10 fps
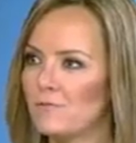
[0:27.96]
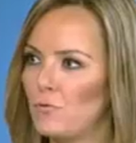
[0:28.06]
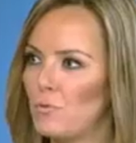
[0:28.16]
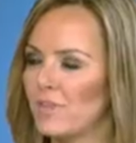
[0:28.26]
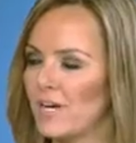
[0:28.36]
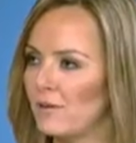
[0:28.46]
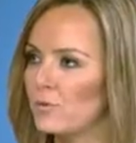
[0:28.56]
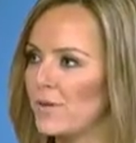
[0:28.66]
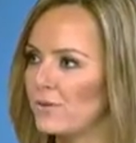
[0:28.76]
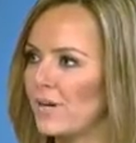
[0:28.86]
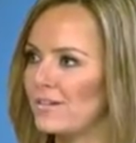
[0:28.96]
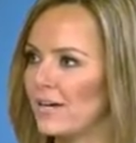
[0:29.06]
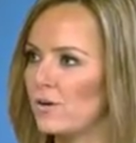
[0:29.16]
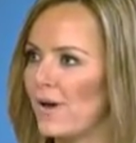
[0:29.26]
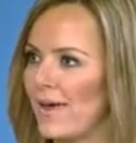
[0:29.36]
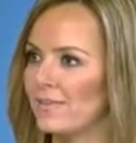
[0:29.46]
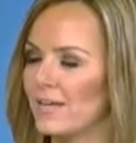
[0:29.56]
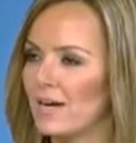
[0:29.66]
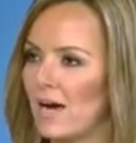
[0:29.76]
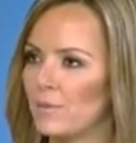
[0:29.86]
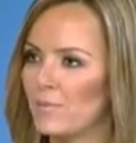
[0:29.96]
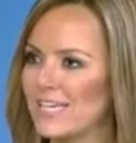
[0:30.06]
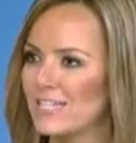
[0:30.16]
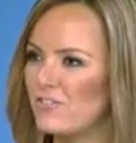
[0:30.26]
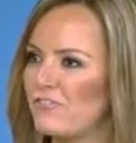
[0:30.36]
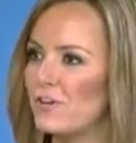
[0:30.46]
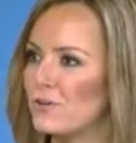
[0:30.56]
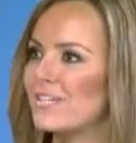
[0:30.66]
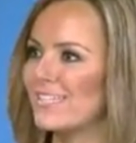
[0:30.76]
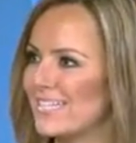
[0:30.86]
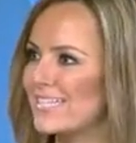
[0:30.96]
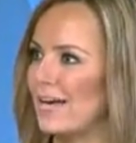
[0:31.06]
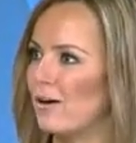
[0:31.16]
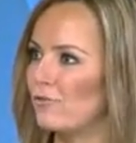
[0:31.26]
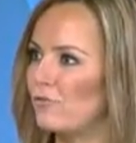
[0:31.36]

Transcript: for the government right now and the economy is fear itself.